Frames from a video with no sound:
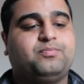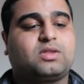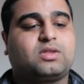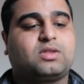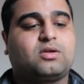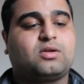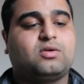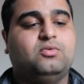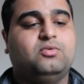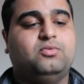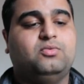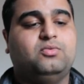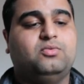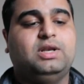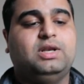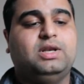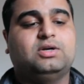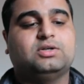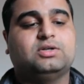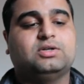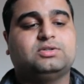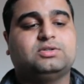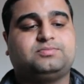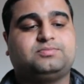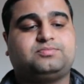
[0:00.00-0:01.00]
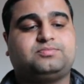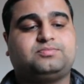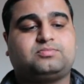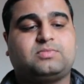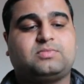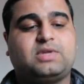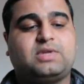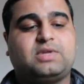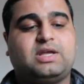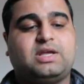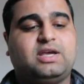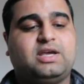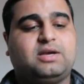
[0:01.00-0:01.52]
really good
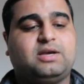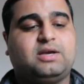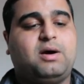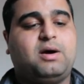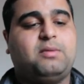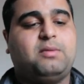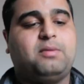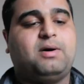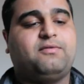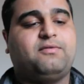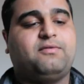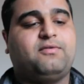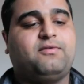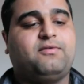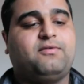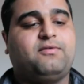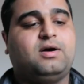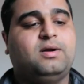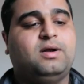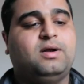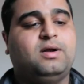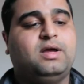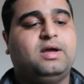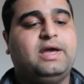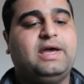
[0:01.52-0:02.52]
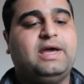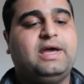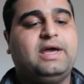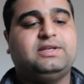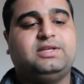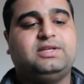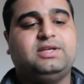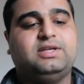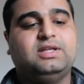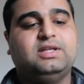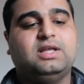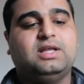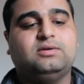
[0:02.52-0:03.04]
attack bar buffer and
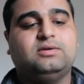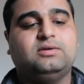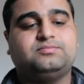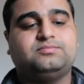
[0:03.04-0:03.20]
healer.